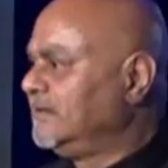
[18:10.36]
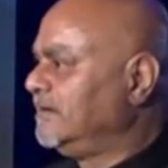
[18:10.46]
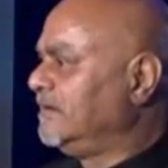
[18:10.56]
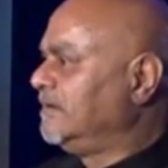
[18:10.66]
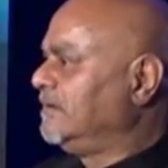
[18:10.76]

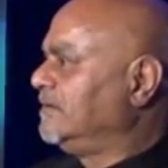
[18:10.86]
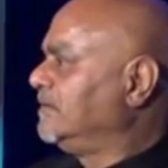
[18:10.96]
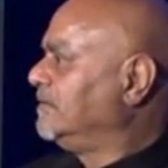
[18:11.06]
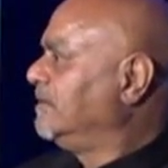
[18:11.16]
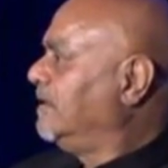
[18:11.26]
There he
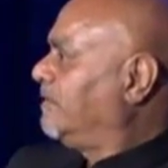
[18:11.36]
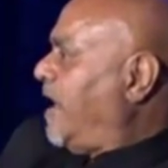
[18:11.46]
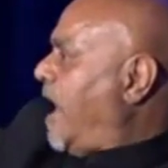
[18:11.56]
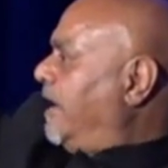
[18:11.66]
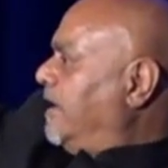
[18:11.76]
is.
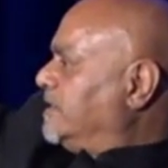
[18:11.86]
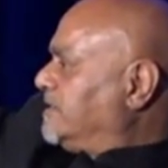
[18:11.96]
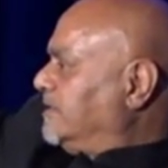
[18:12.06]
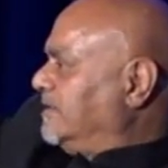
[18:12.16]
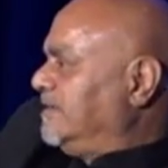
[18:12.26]

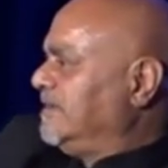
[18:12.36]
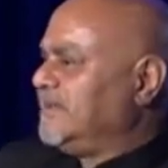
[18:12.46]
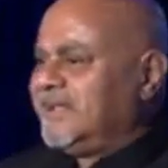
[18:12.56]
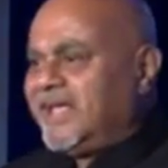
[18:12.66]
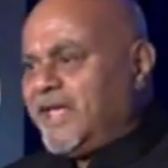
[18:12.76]
Even right
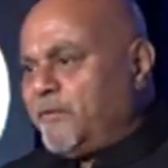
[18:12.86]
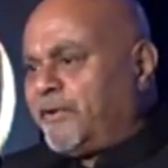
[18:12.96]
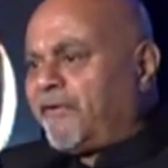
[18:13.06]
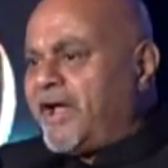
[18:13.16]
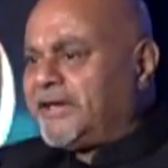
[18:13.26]
now he's
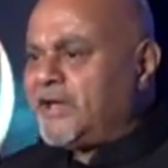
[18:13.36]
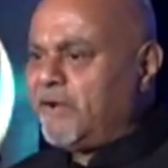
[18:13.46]
working.